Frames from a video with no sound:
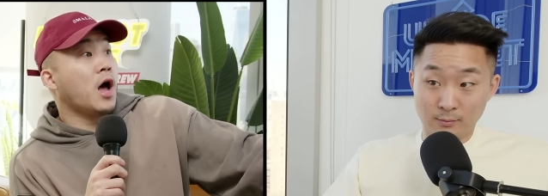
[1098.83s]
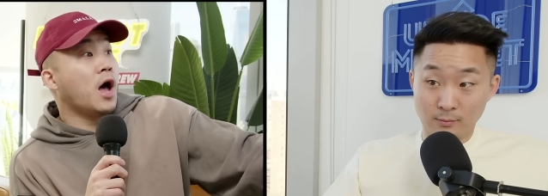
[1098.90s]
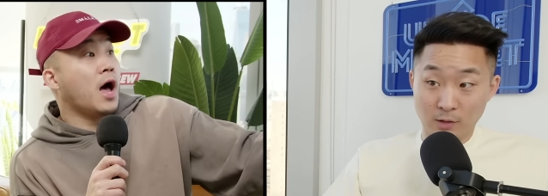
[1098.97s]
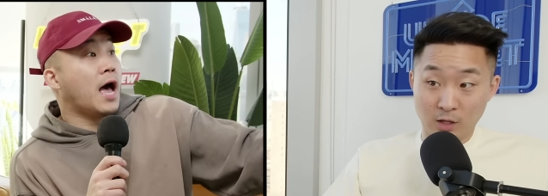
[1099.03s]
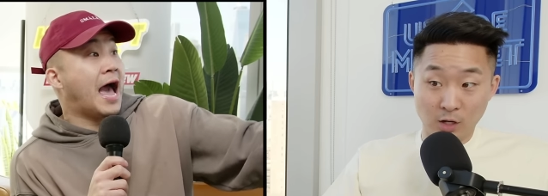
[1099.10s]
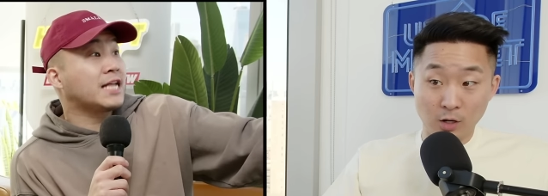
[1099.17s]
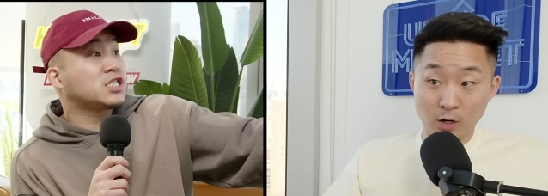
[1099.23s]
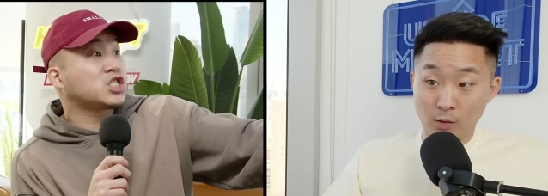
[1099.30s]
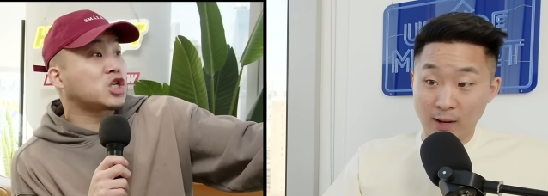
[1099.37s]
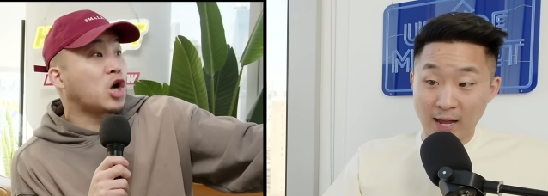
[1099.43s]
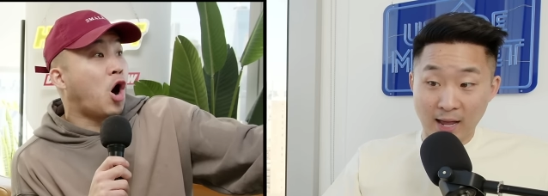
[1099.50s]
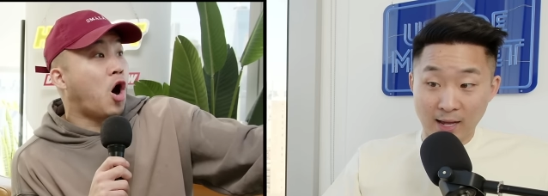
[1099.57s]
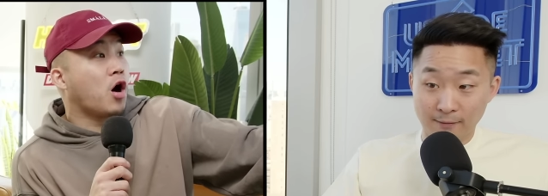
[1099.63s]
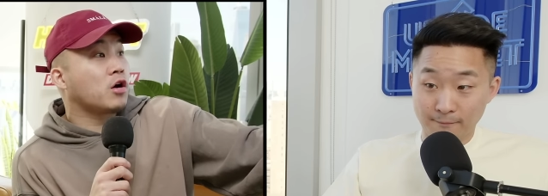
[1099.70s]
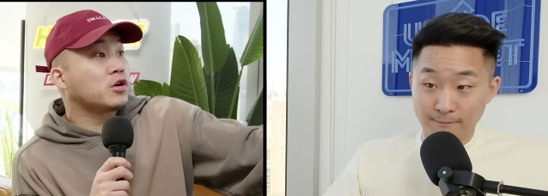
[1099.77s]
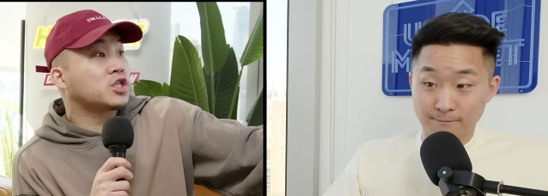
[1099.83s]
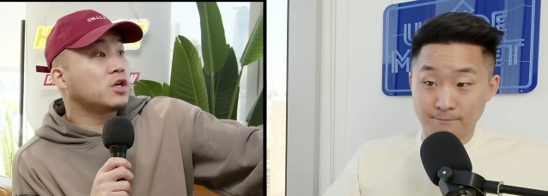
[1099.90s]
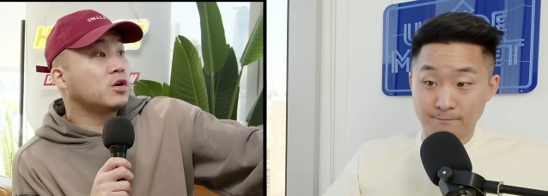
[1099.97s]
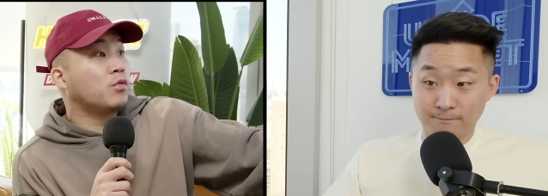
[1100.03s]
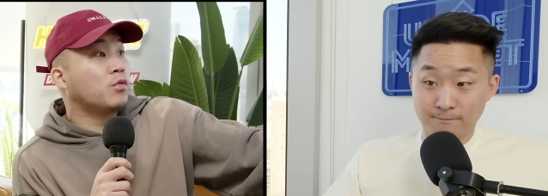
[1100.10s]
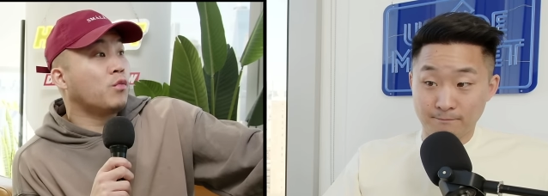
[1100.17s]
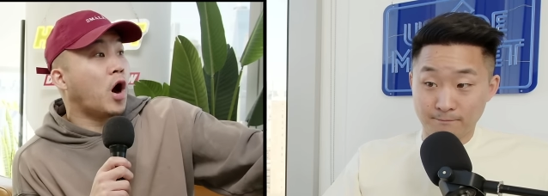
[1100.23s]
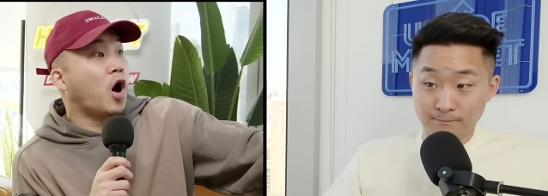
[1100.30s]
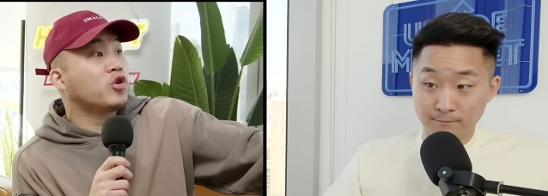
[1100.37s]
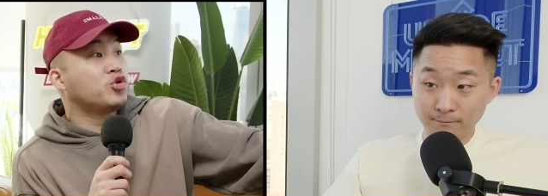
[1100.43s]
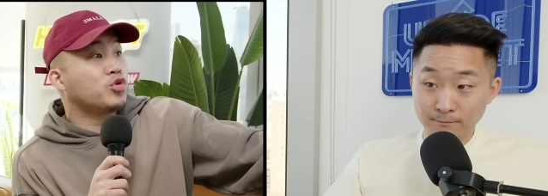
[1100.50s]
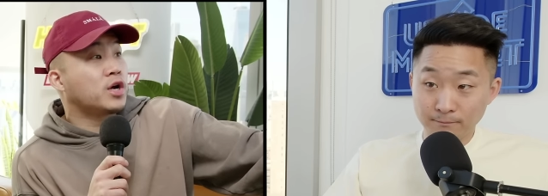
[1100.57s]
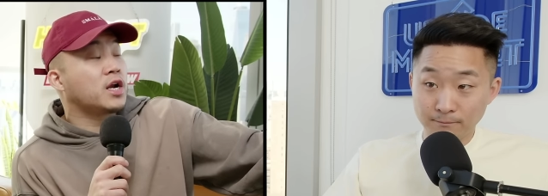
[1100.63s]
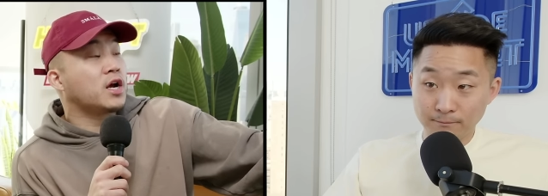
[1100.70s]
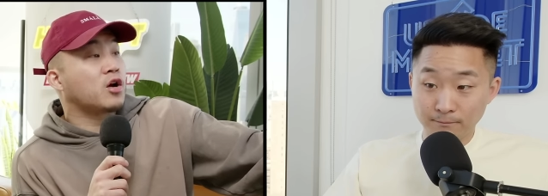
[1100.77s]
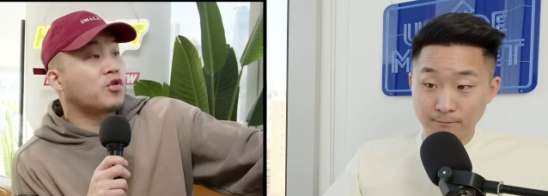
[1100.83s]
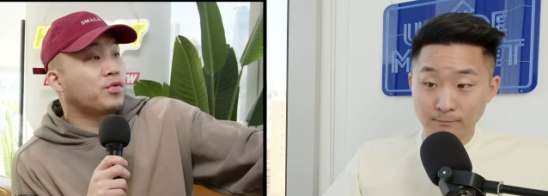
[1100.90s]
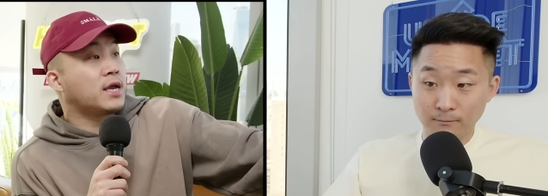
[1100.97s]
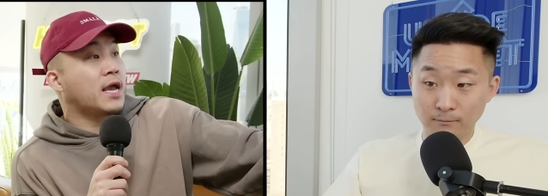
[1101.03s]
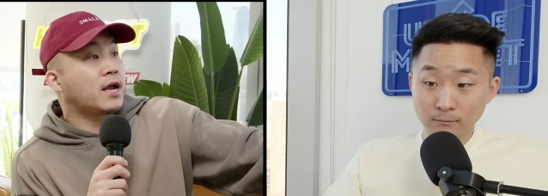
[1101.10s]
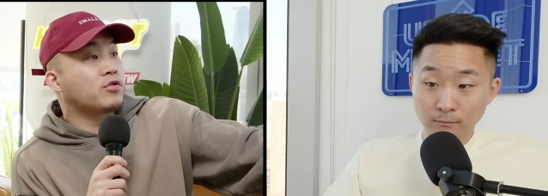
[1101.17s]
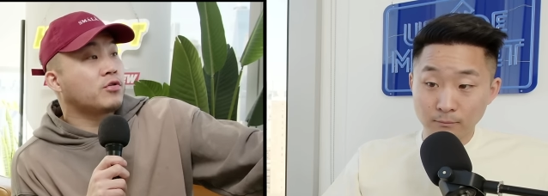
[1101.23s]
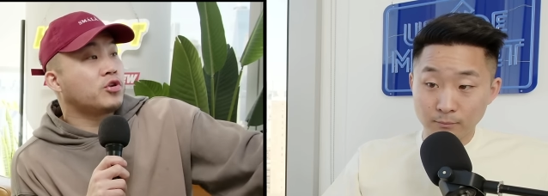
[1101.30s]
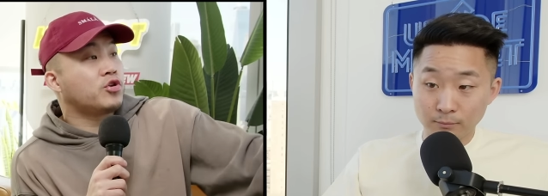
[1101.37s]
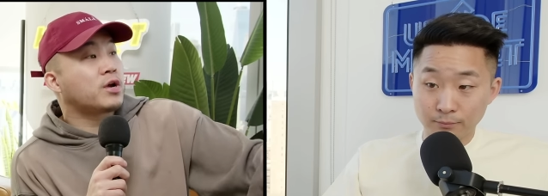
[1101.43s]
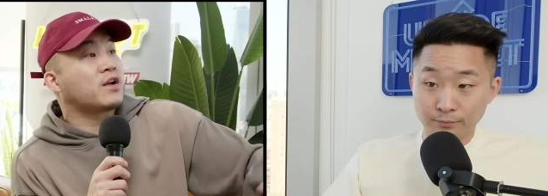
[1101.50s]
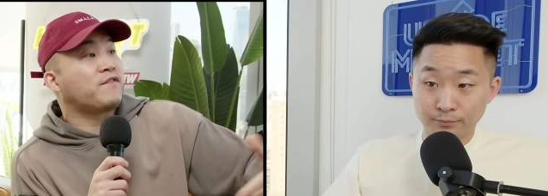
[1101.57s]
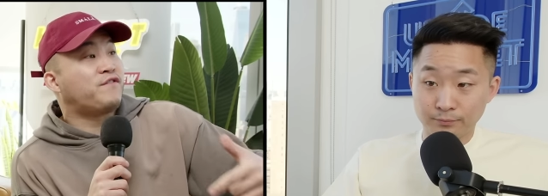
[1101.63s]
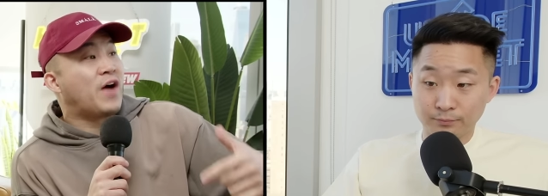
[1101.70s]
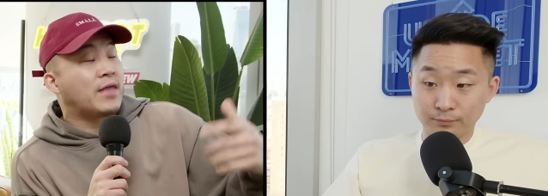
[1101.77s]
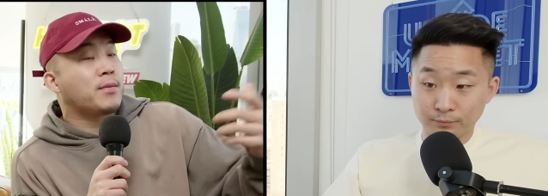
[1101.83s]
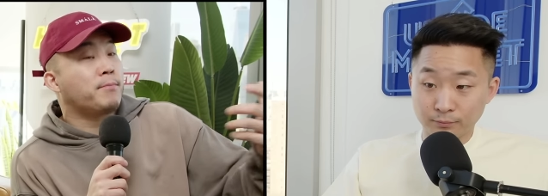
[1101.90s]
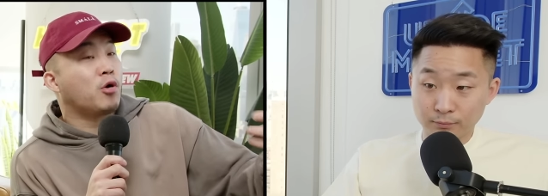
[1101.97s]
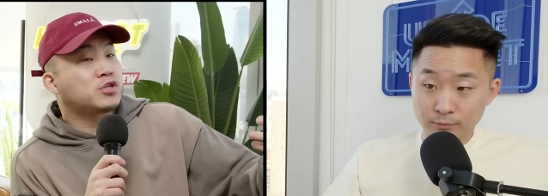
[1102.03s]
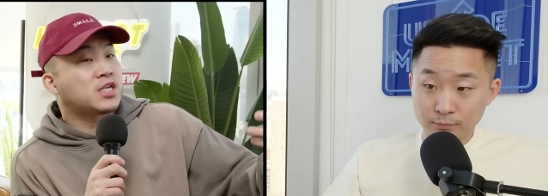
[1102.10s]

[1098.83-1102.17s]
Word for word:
Speaker 1: at know. Scars, are you gonna agree, Andrew? You're gonna find the most